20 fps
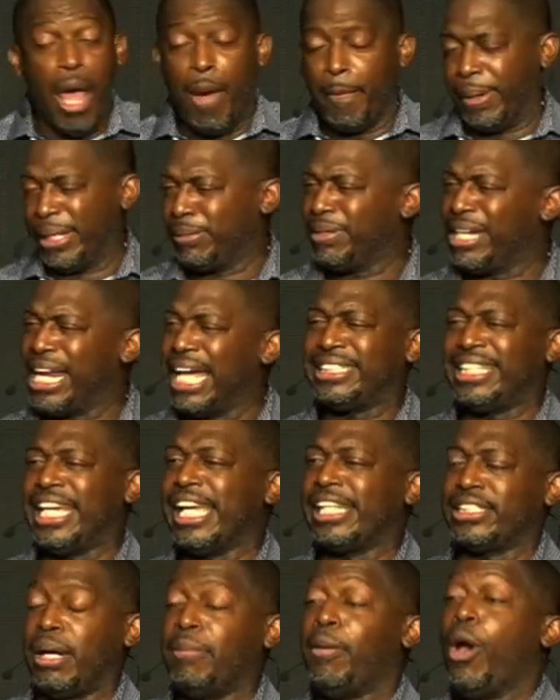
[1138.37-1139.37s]
But when I tell
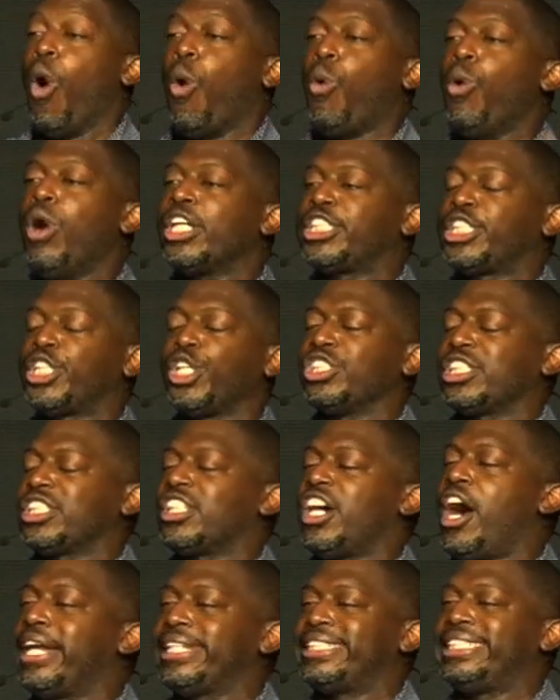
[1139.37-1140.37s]
you something, once you
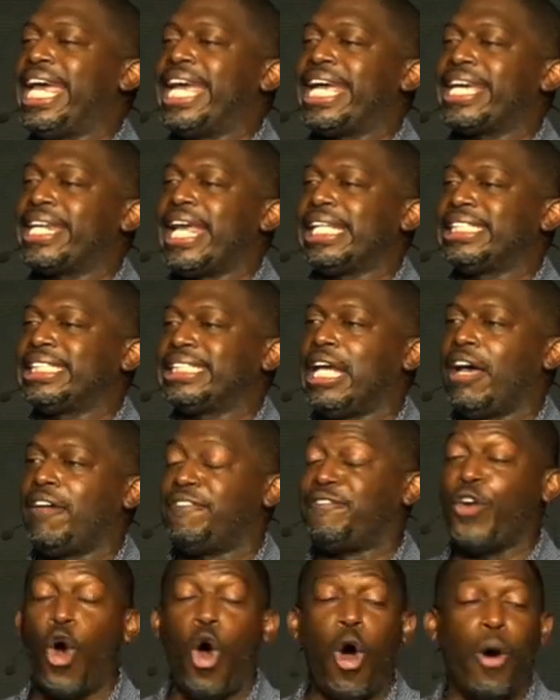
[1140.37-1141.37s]
start taking that step
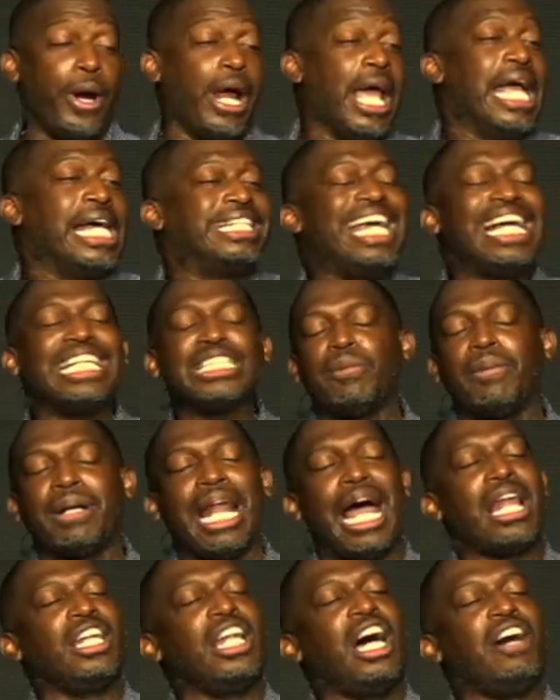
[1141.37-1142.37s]
forward, that's what
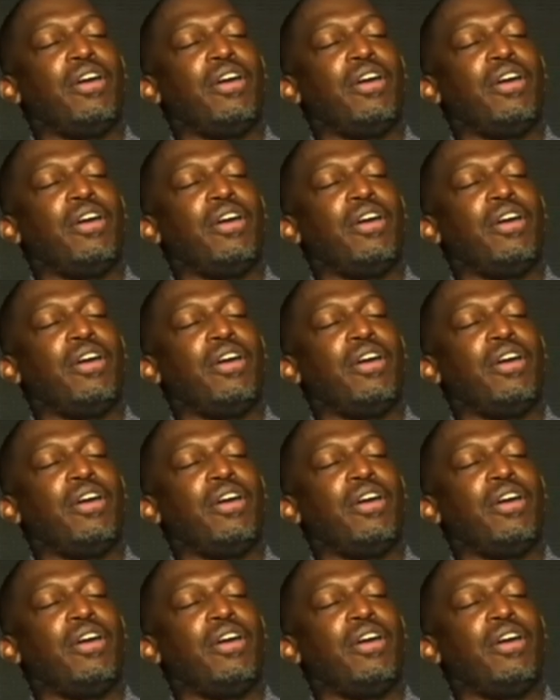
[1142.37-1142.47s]
I love